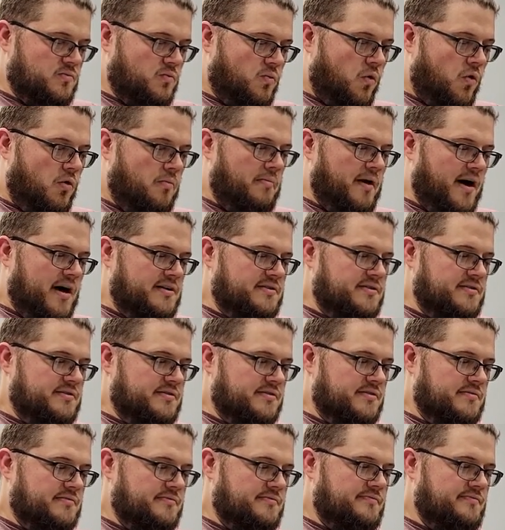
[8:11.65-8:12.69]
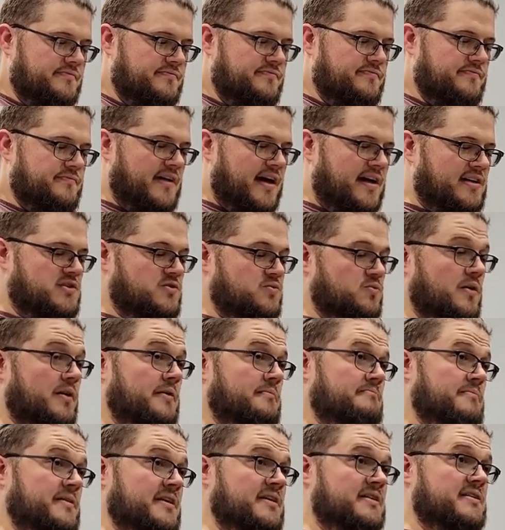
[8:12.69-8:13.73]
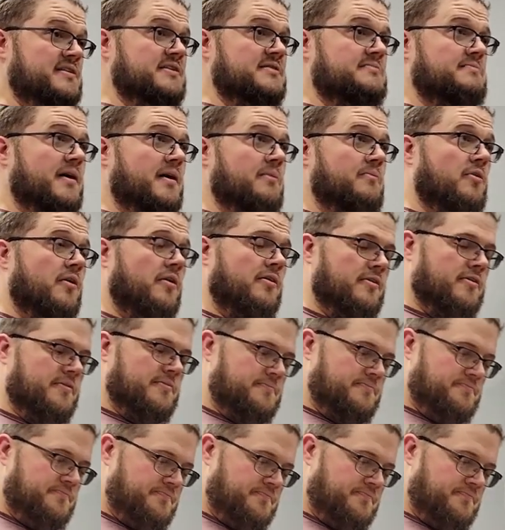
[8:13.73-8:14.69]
War Master. That's what it means, my brother.